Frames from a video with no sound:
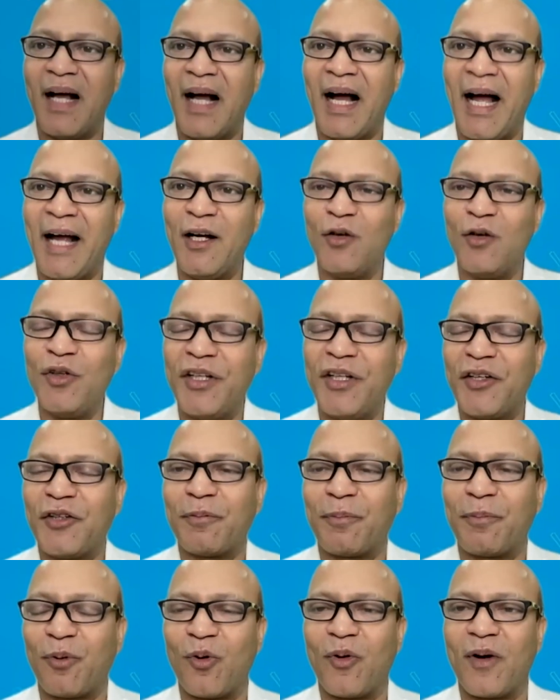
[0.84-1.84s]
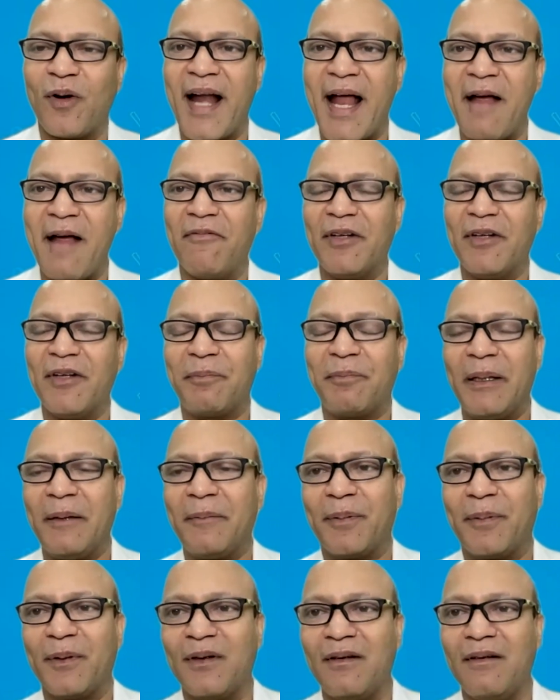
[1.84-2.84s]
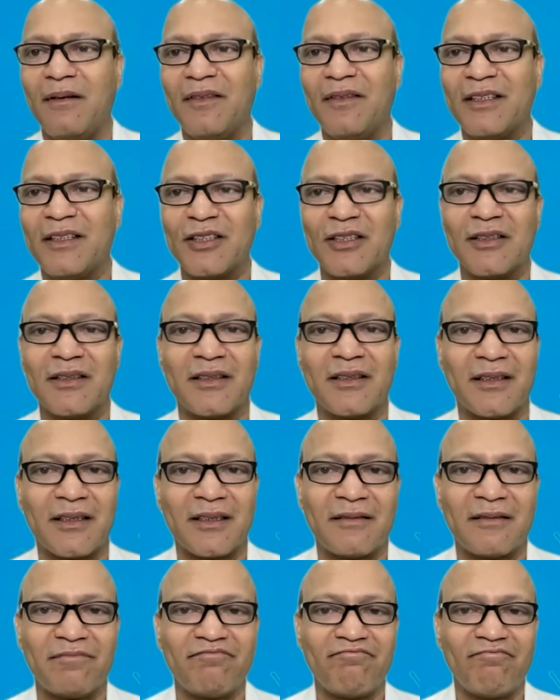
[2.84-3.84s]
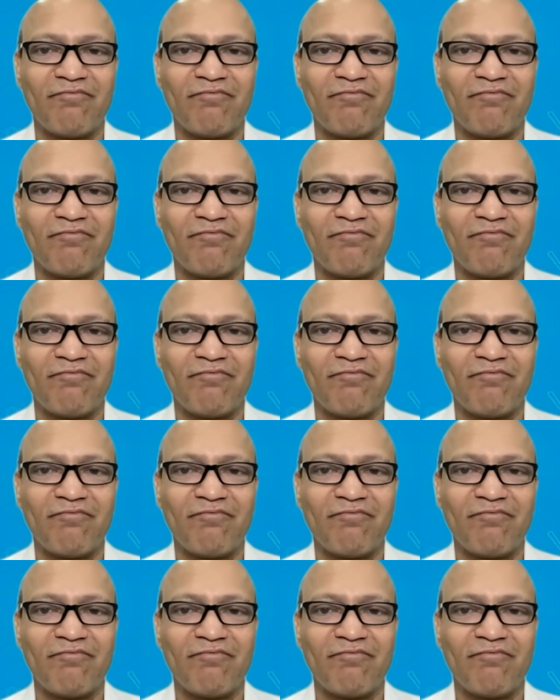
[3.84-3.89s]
I do this program with people which is